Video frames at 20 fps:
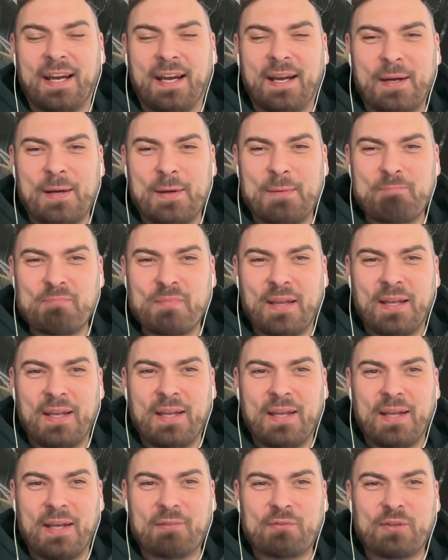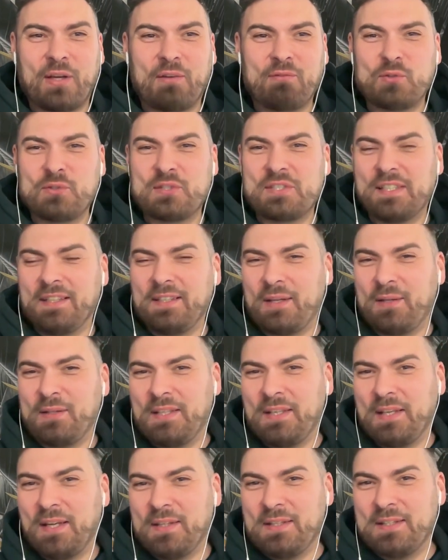Um, have you seen
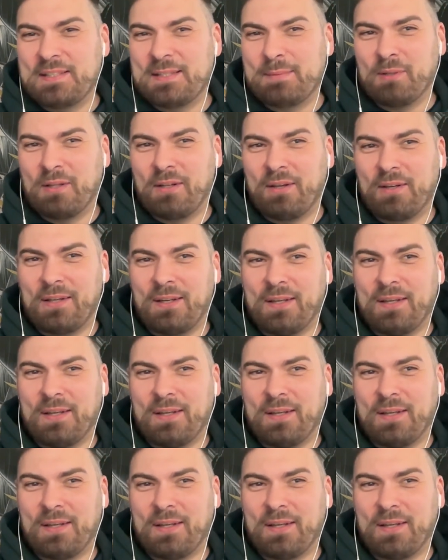any similar